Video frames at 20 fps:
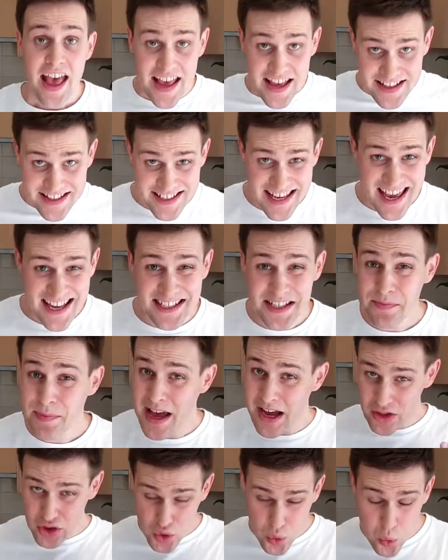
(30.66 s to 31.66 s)
It takes
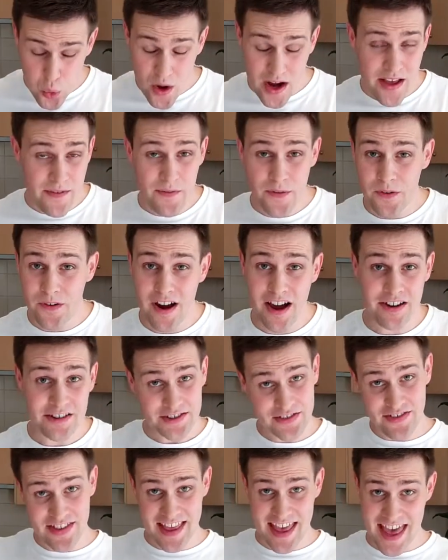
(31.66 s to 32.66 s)
about 24 hours
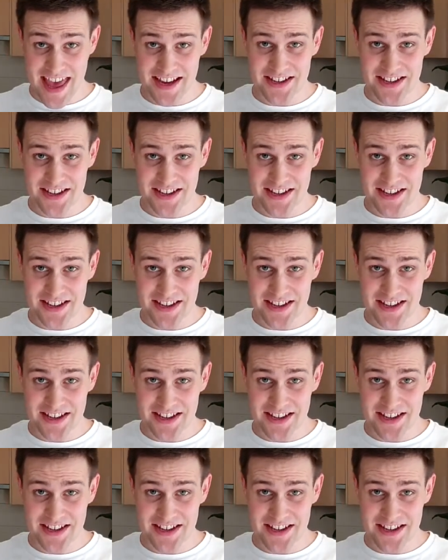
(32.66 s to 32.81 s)
for the